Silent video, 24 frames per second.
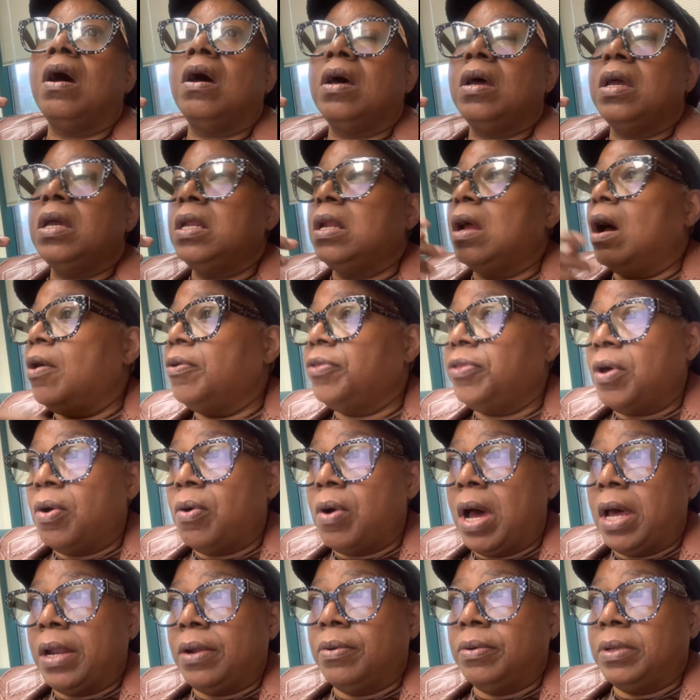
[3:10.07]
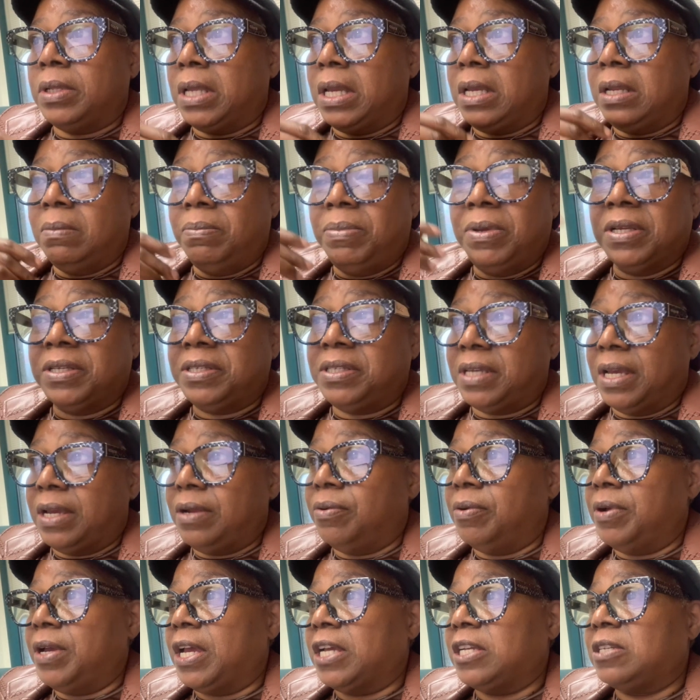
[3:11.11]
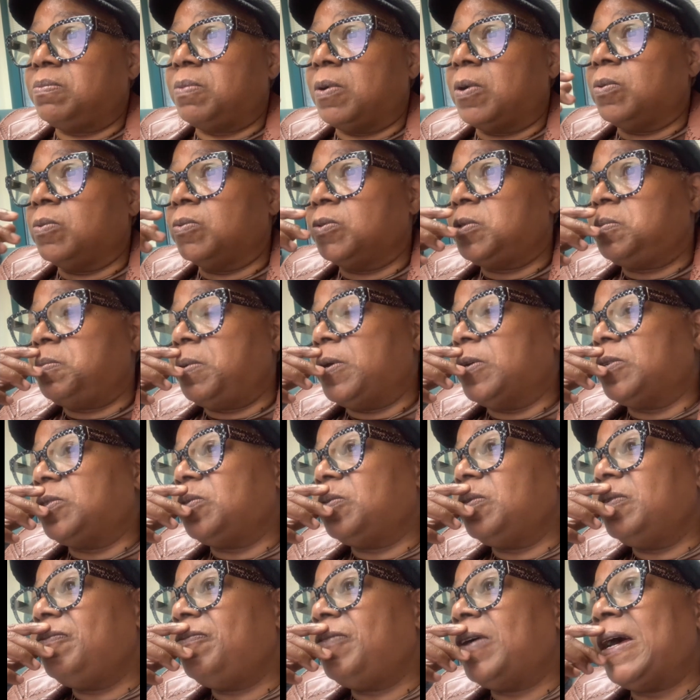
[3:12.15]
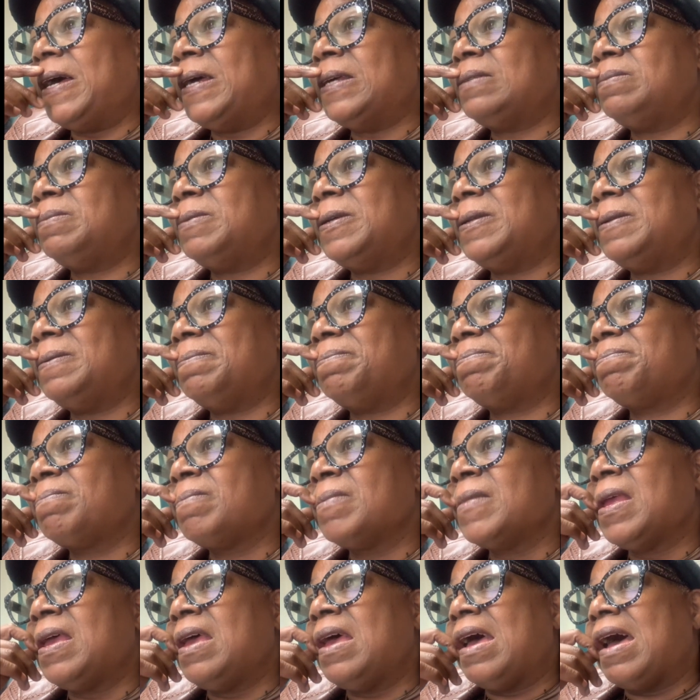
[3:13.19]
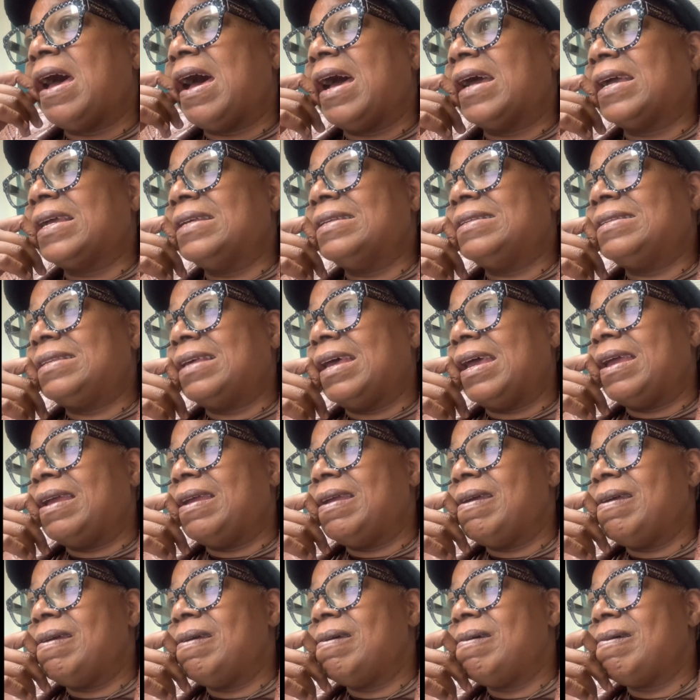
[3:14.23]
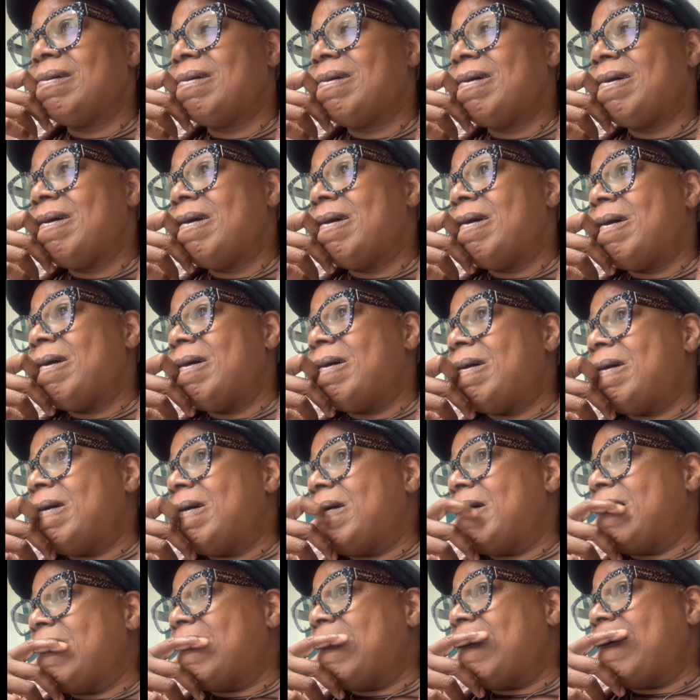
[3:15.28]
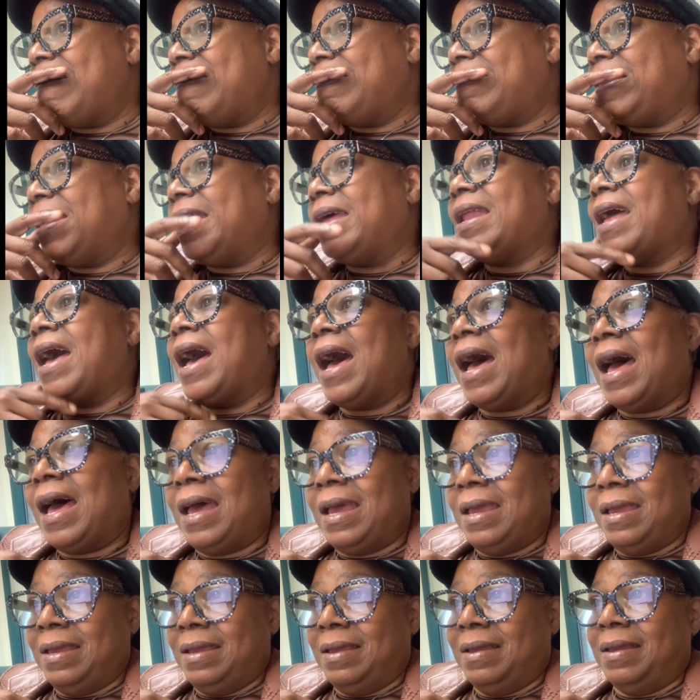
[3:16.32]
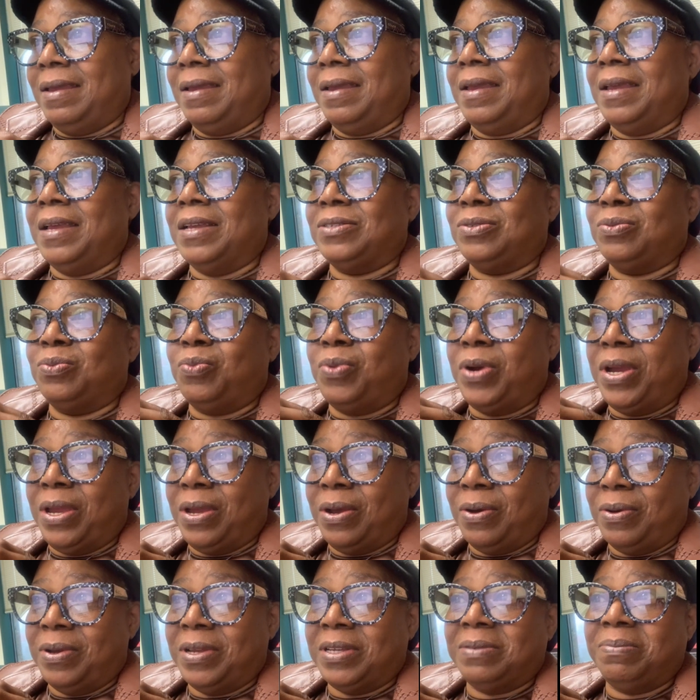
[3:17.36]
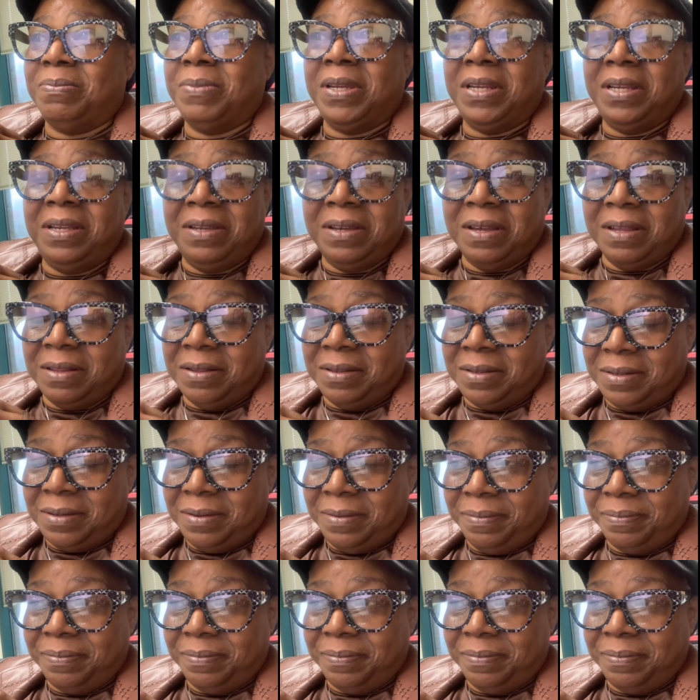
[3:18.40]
And although I don't claim to be a saint or expert on spiritual advisement, I can say that I, as well as many others,